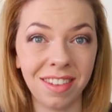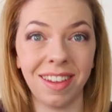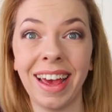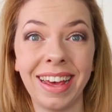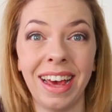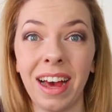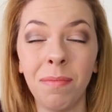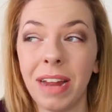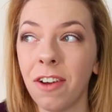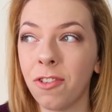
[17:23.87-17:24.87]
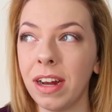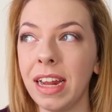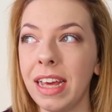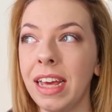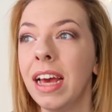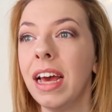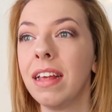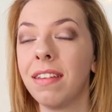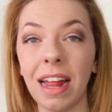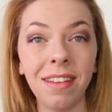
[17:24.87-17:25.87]
psychic, I'm naturally
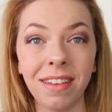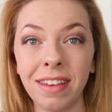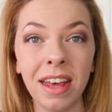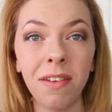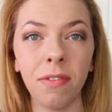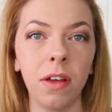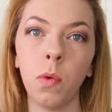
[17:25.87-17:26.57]
sensitive,